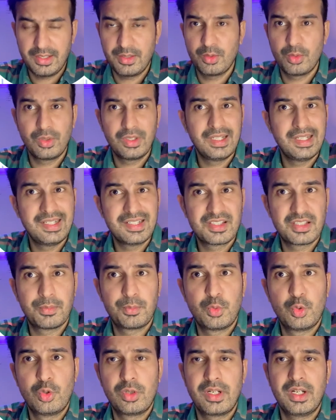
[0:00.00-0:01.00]
don't need
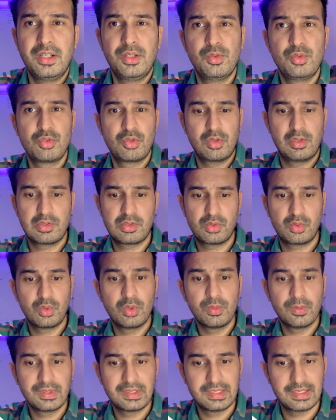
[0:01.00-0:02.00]
support and you should also
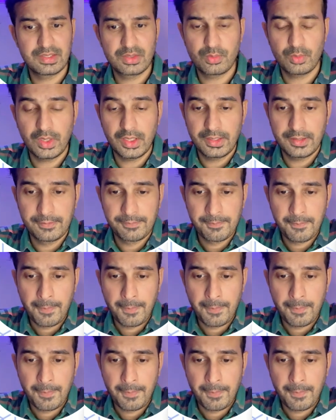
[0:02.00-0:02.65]
go with this one.